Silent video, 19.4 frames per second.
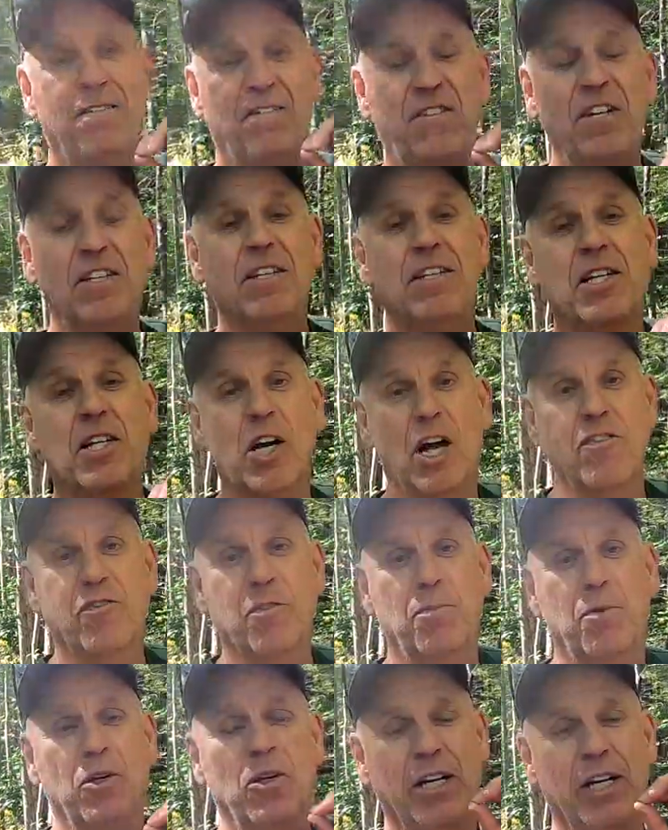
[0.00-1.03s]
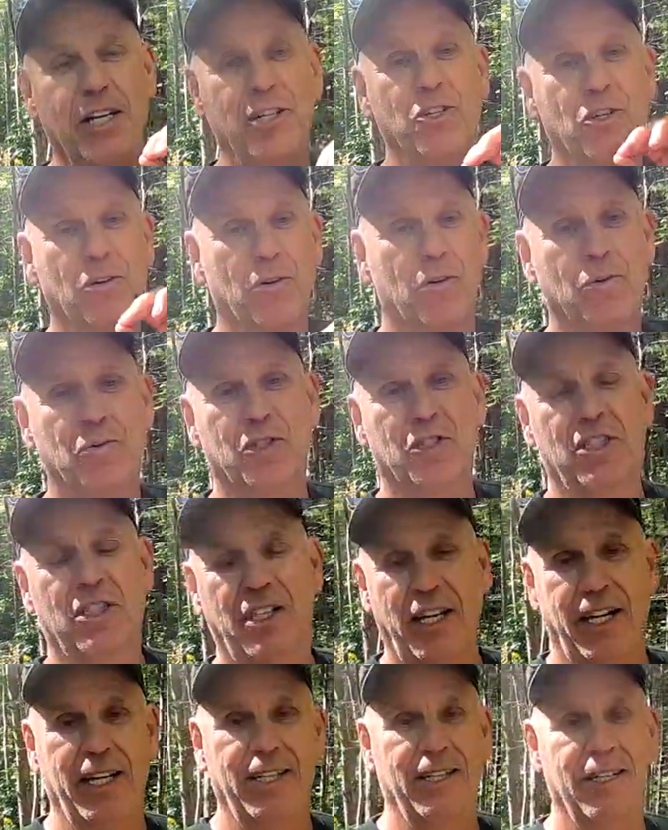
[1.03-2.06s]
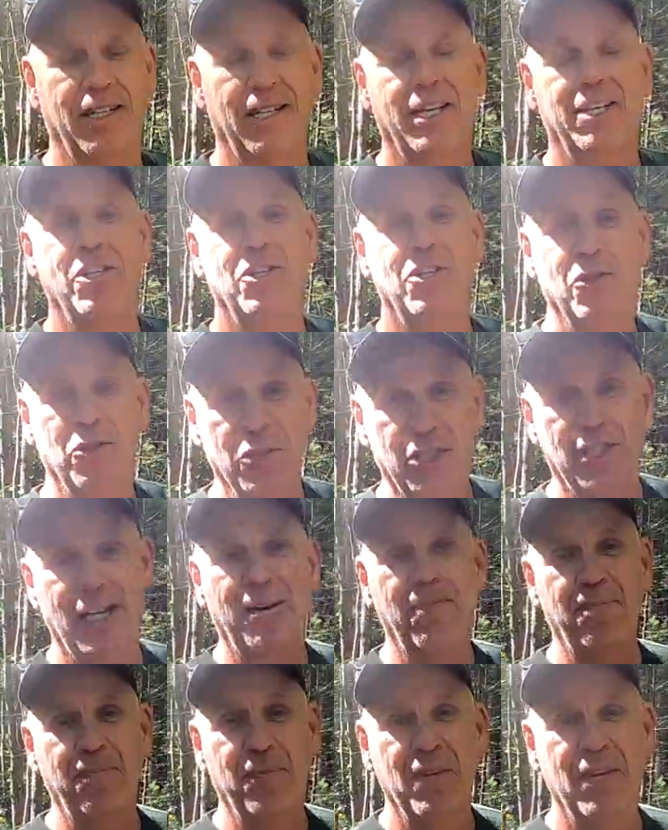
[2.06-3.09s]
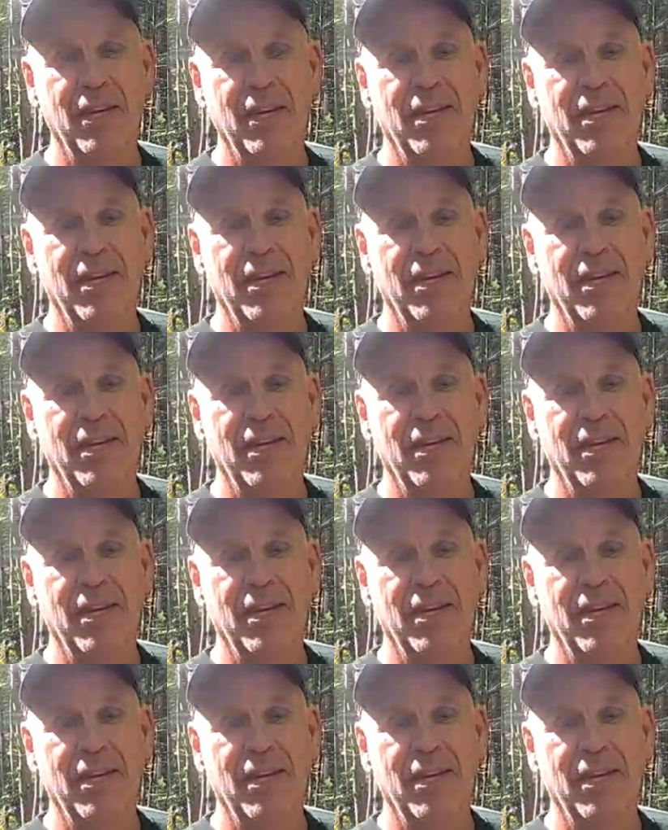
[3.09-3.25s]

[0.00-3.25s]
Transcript: feeling comfortable in your own skin. And you know something?